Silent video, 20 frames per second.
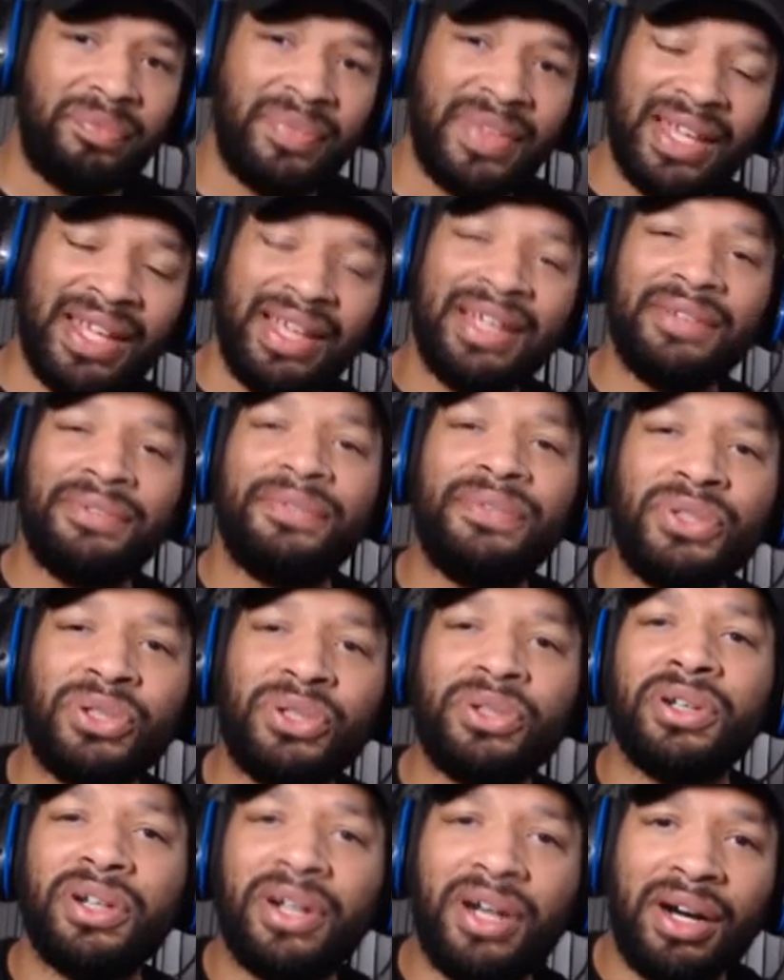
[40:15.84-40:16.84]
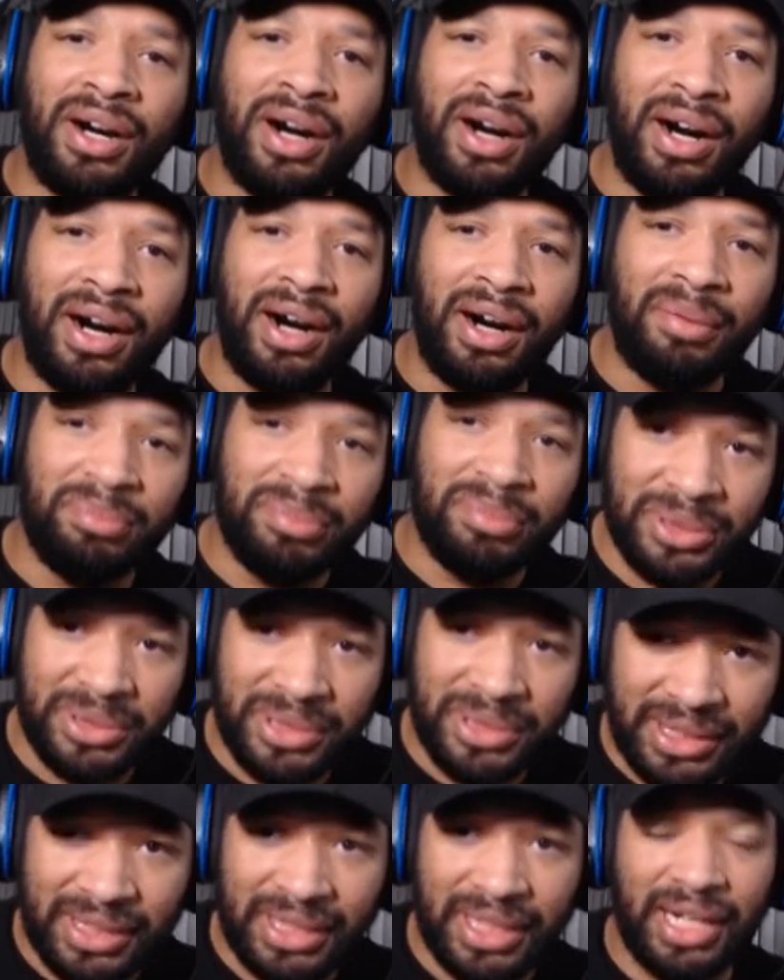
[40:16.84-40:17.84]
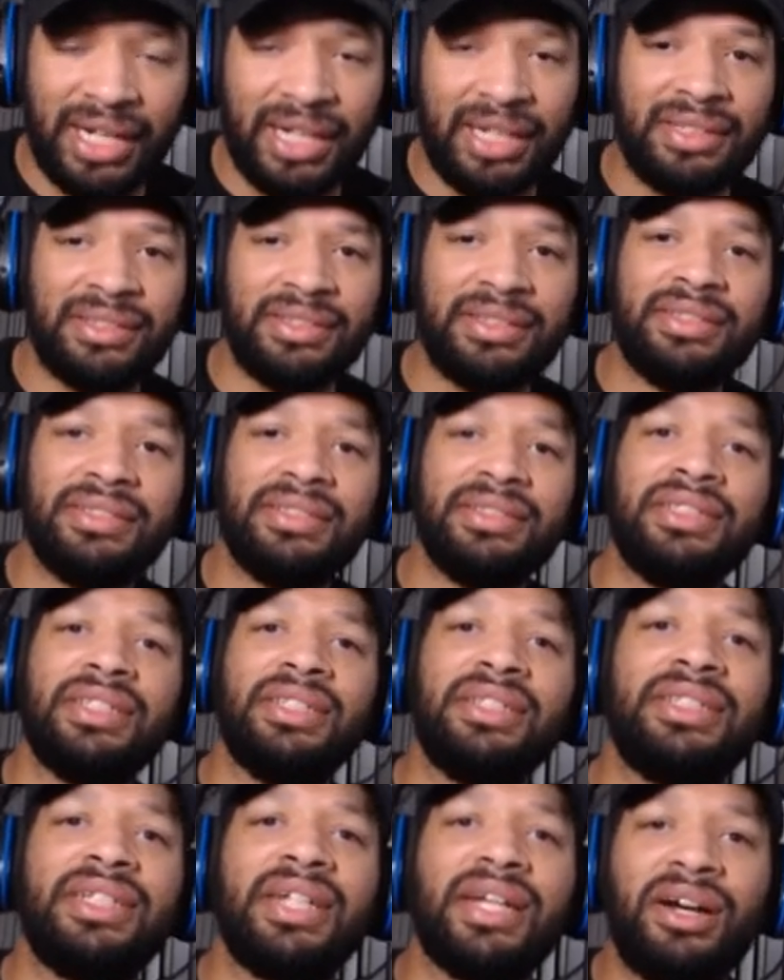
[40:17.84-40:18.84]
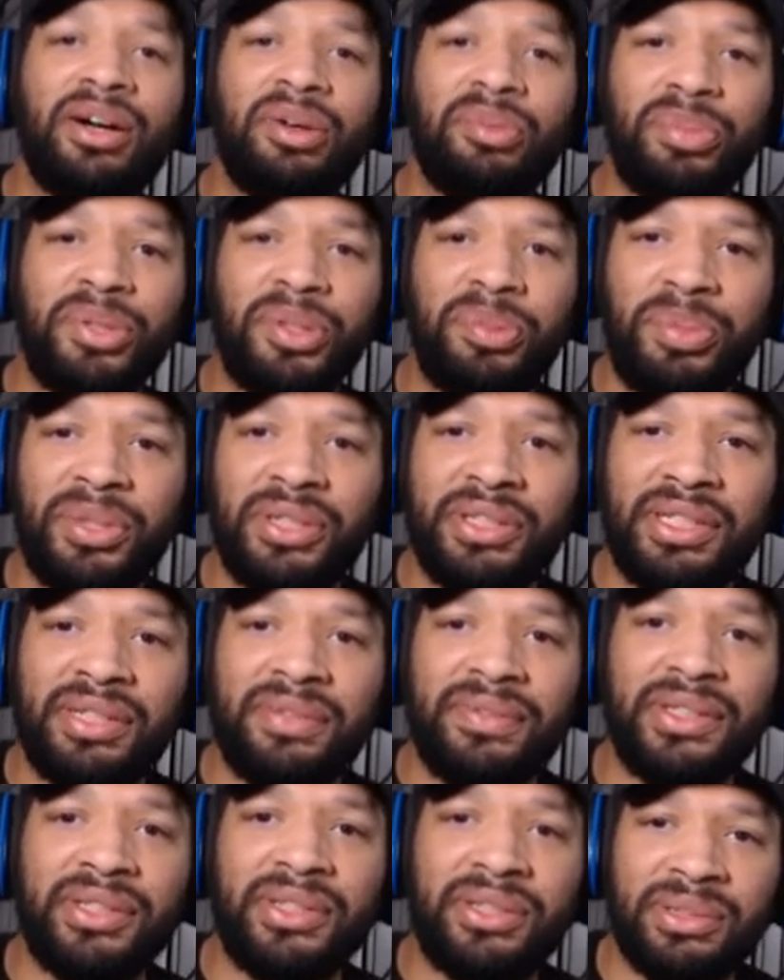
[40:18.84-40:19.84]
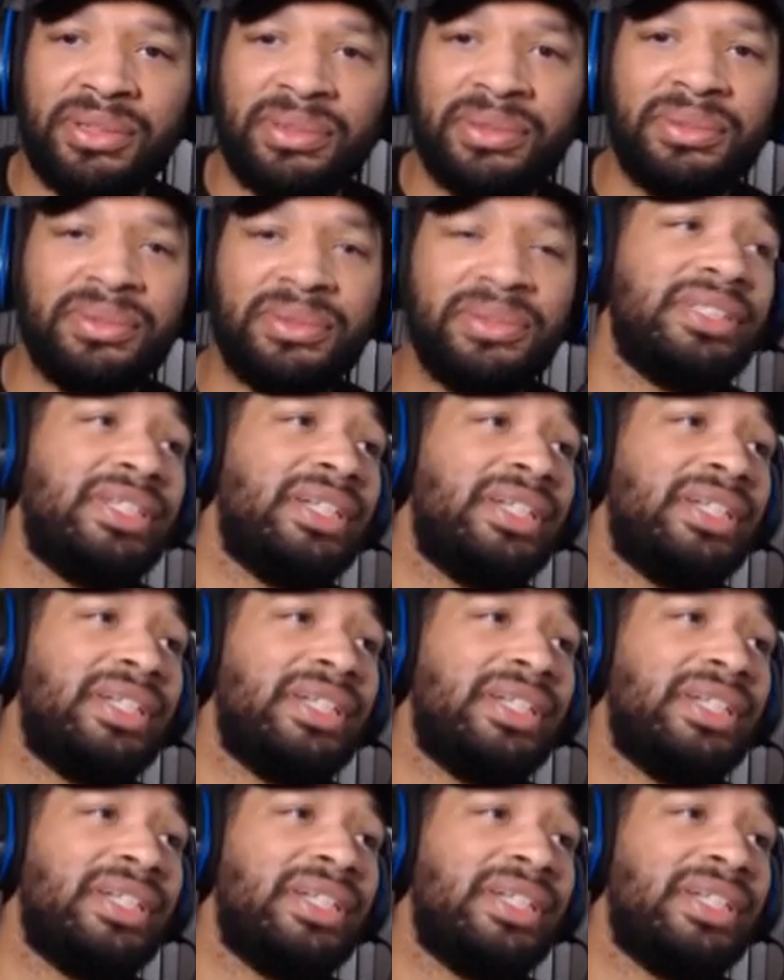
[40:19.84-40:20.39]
If you're a music guy, check out BPTV Tunes.